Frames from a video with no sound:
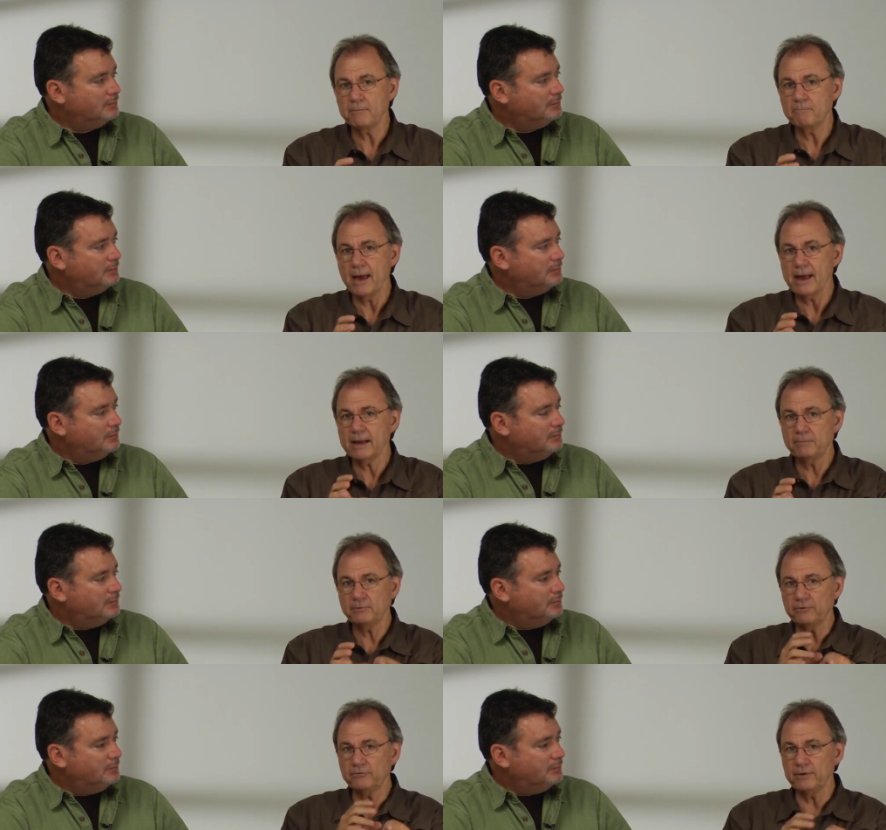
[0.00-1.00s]
Speaker 1: I back
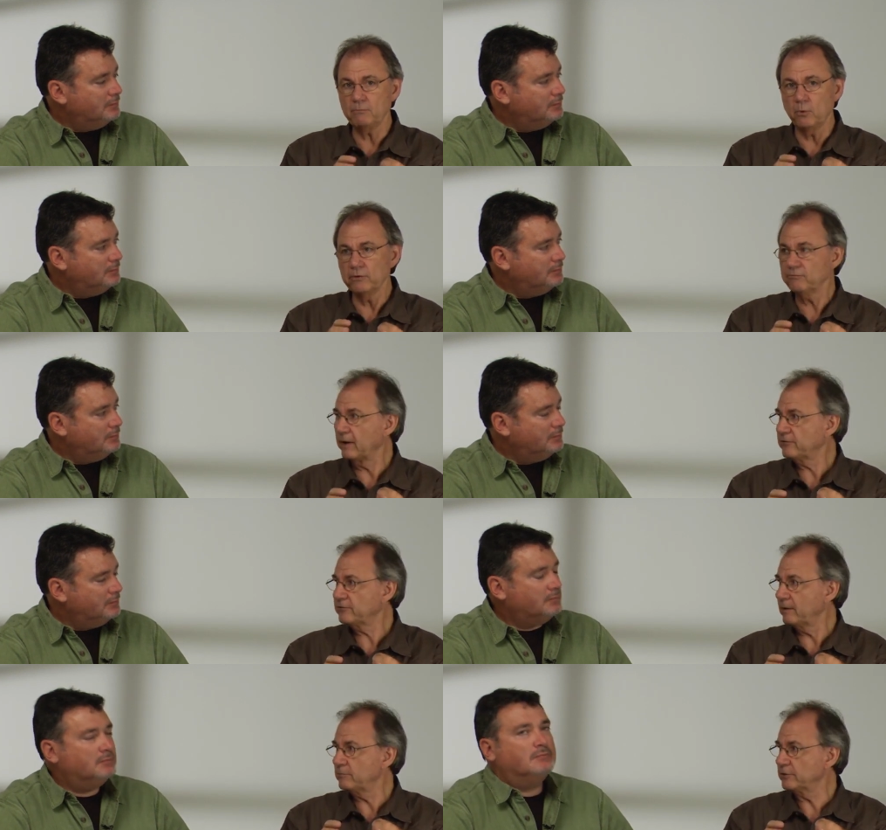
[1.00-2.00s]
up to see more of my
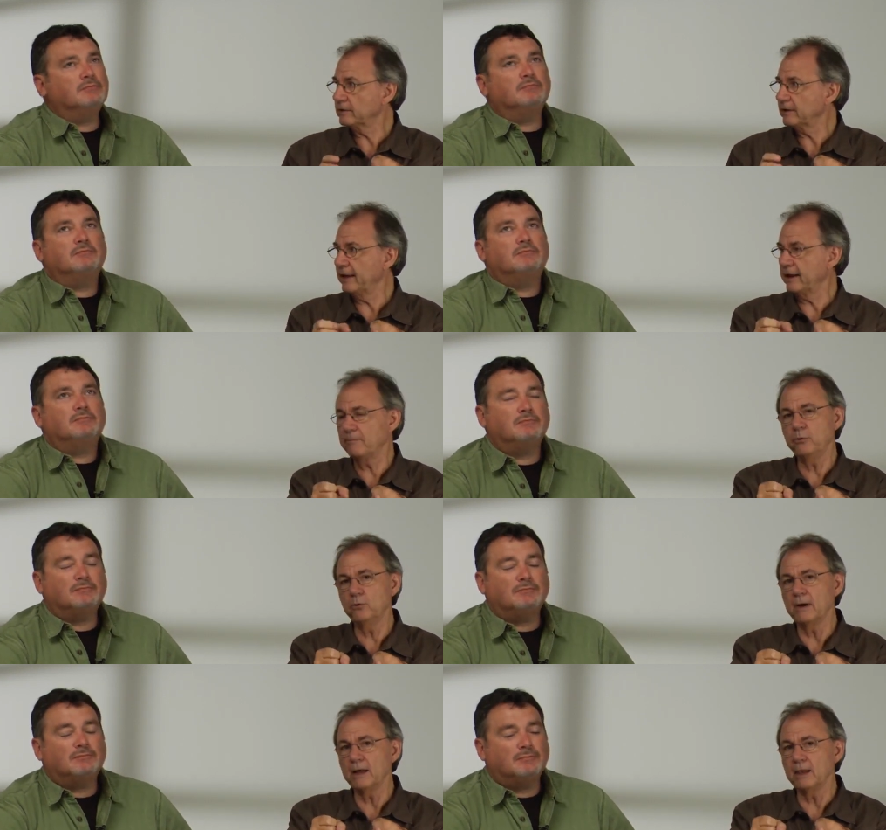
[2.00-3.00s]
subject and I
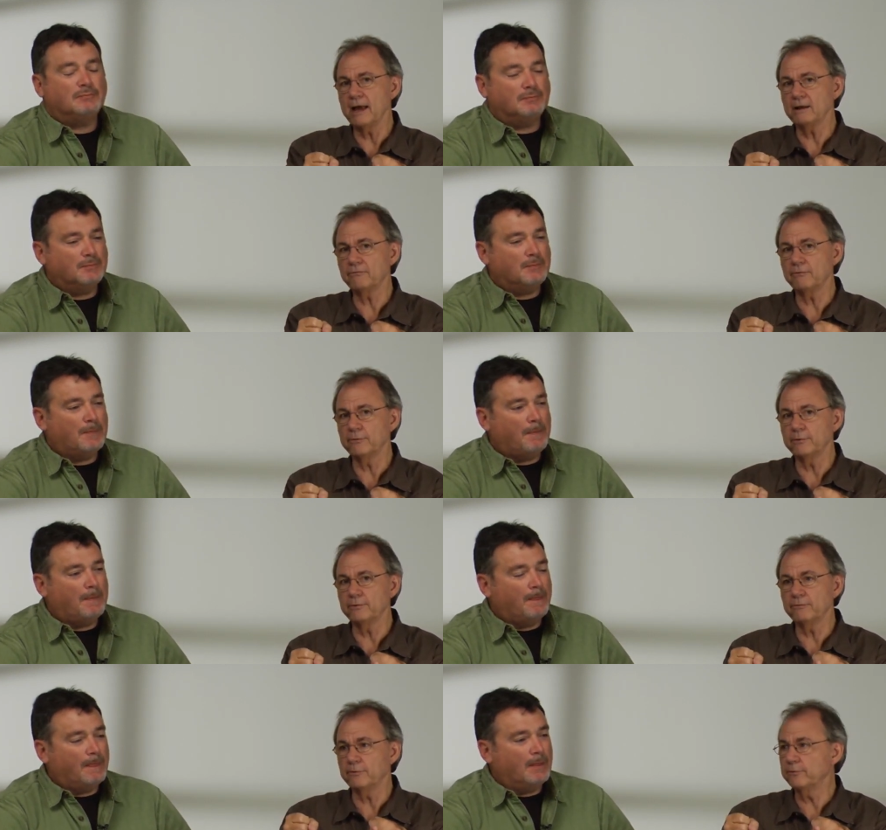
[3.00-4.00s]
pull my light
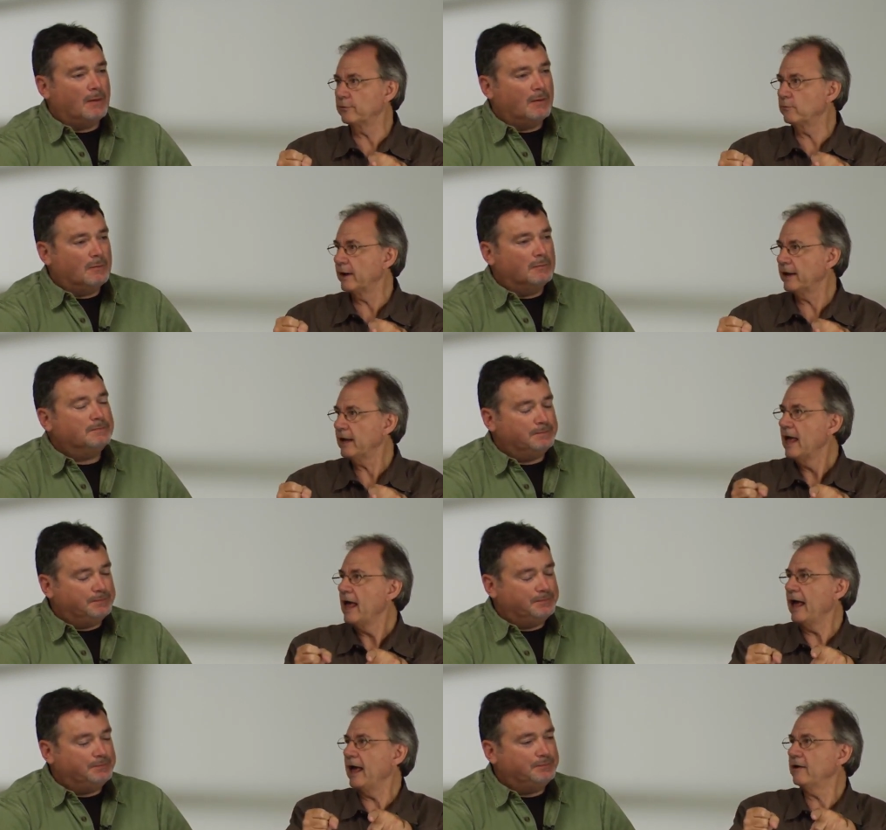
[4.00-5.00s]
further and further away,
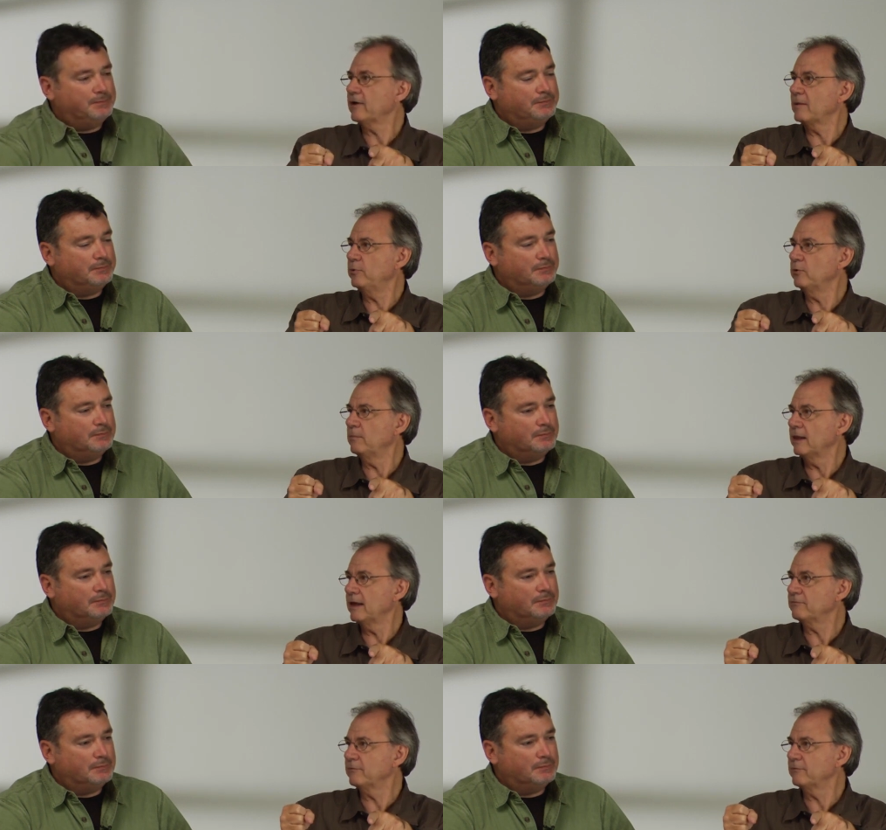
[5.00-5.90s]
as I pull my light